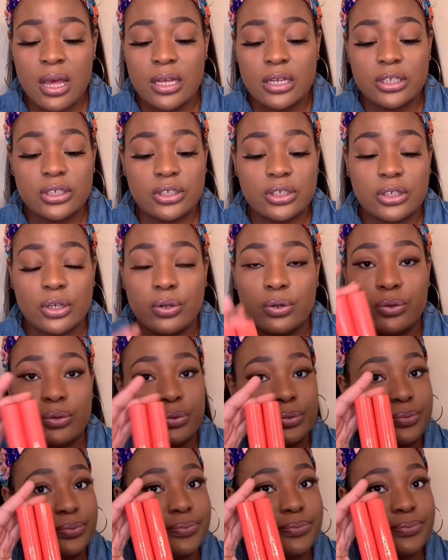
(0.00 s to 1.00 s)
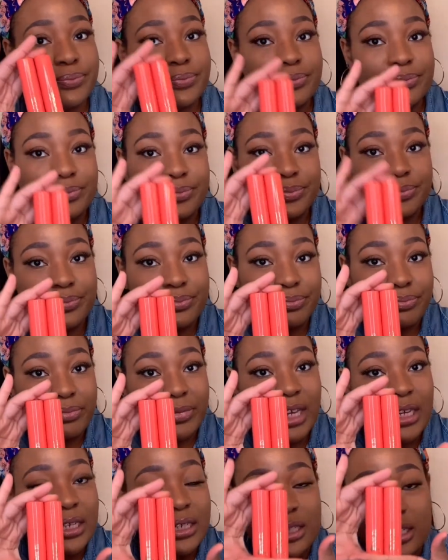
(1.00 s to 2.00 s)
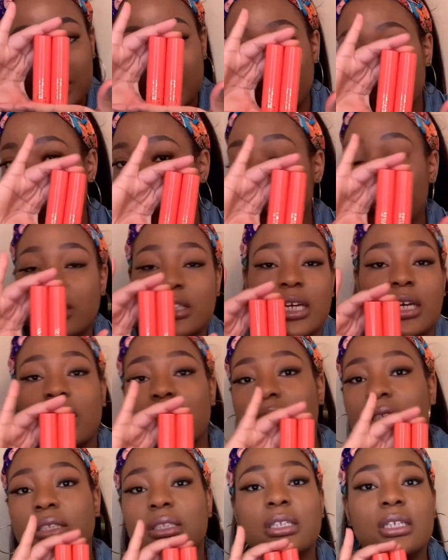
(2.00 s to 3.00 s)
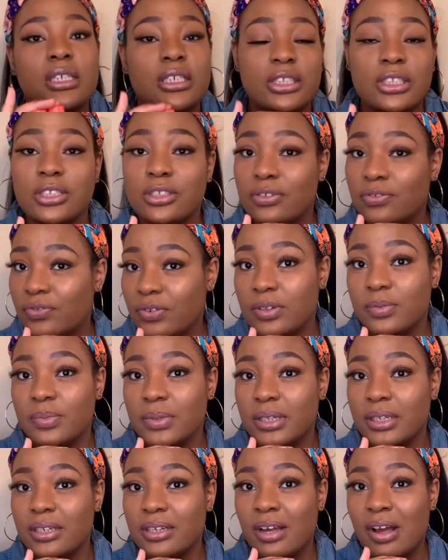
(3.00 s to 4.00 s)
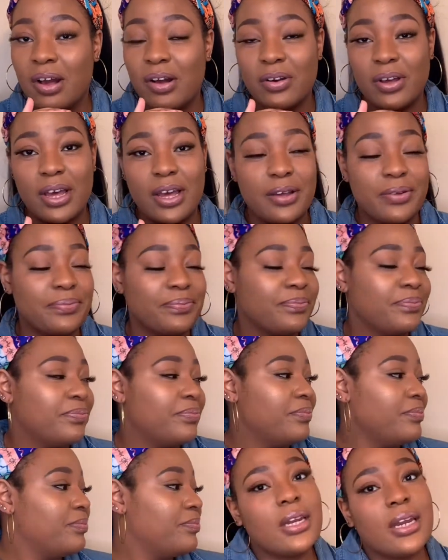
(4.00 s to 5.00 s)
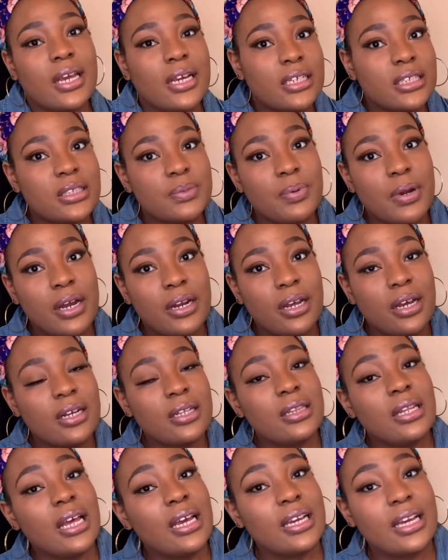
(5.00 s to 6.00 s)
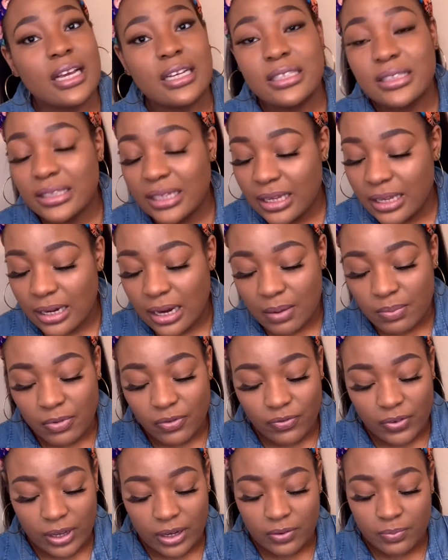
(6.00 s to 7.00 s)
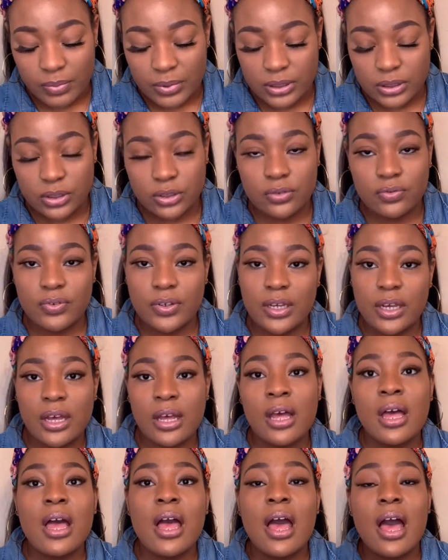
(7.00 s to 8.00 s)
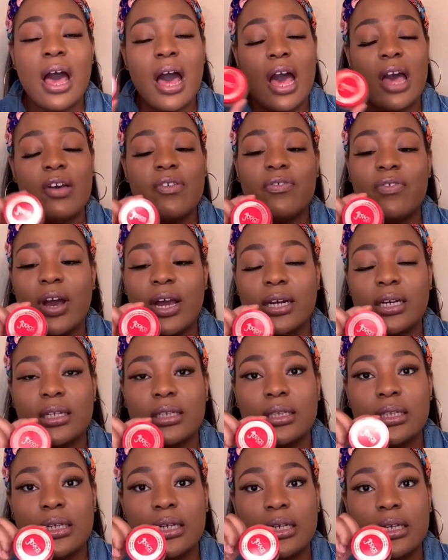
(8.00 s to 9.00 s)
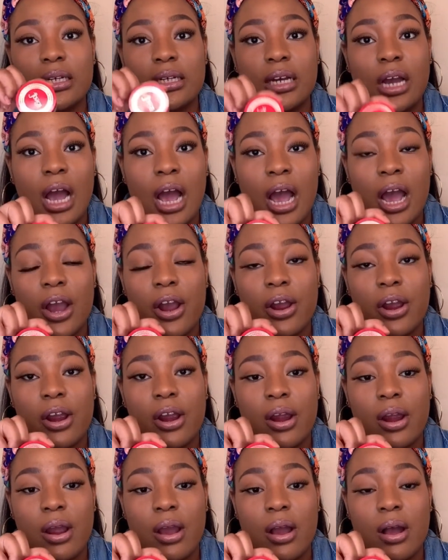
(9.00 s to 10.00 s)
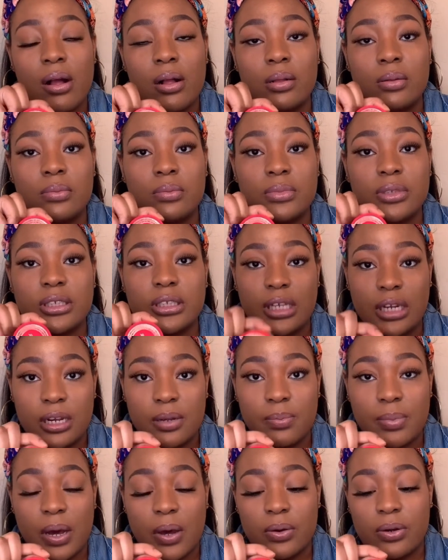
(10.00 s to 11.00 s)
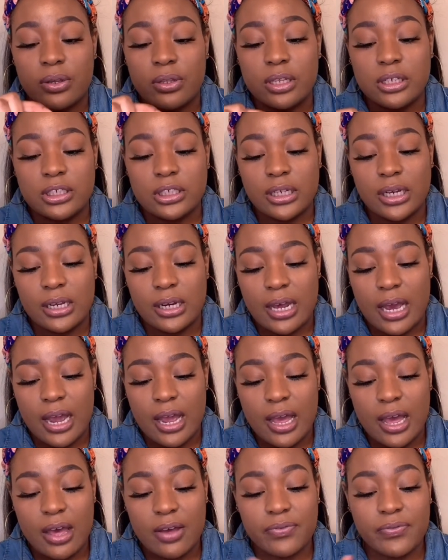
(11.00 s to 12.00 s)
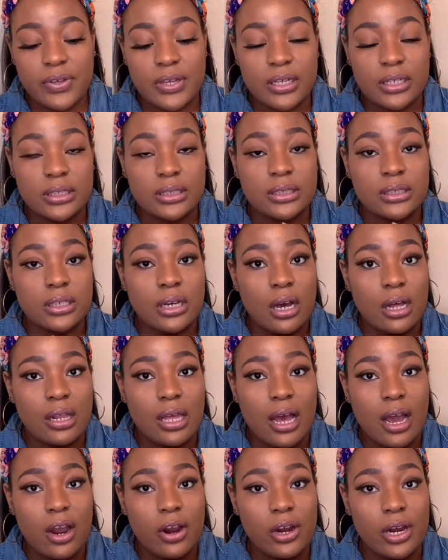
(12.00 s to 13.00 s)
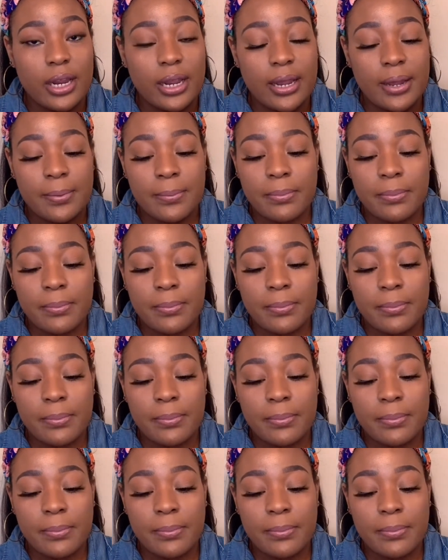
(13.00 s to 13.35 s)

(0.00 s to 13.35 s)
so get you these shade sticks you feel me okay next product like i said i'm a fan of miss juvia i finally got her um setting powder the shade i have is kalahari